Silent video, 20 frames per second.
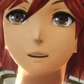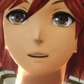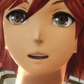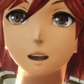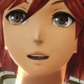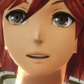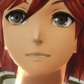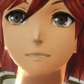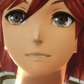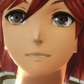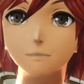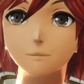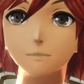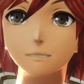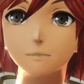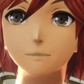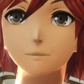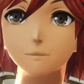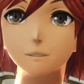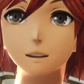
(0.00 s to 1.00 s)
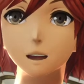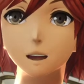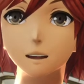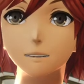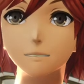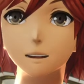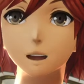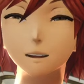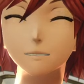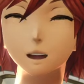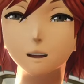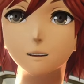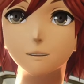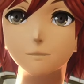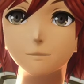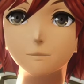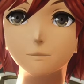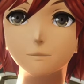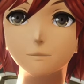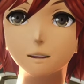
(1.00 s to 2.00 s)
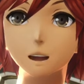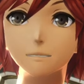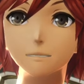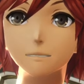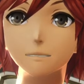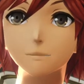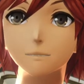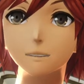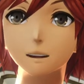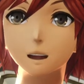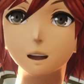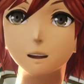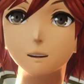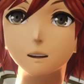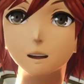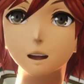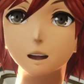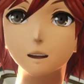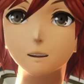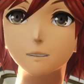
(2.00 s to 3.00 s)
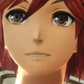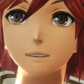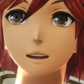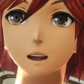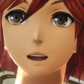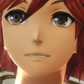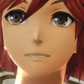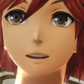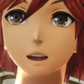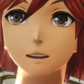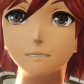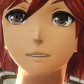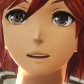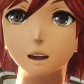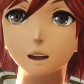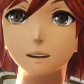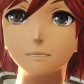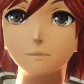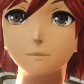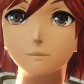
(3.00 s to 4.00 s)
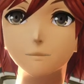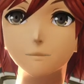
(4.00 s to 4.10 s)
Who am I kidding? Of course you do. I'll take you around my old haunt sometime.